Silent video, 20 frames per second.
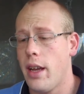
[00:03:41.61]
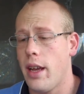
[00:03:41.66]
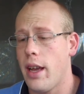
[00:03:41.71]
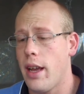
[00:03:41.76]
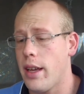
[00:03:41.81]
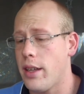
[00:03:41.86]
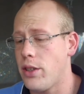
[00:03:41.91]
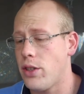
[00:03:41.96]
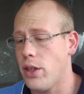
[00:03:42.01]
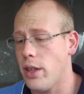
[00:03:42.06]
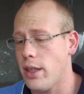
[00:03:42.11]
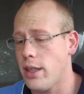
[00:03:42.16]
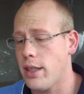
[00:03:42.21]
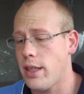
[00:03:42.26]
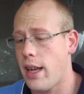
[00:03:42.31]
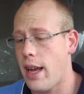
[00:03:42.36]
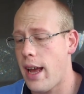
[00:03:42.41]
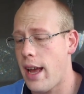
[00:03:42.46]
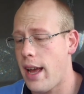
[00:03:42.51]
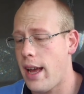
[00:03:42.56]
It
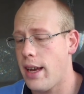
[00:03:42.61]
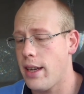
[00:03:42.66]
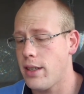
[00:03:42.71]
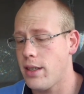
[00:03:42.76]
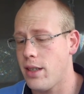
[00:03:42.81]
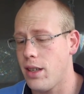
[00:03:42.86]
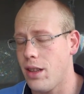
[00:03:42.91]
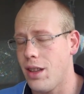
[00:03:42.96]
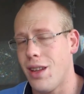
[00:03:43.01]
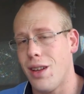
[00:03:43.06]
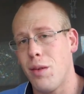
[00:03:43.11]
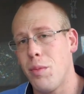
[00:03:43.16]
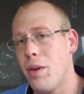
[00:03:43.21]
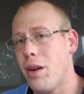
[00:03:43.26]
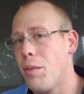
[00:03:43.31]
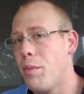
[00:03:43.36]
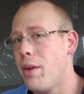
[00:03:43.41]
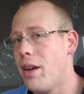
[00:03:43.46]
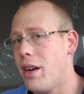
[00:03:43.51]
just has a little bit of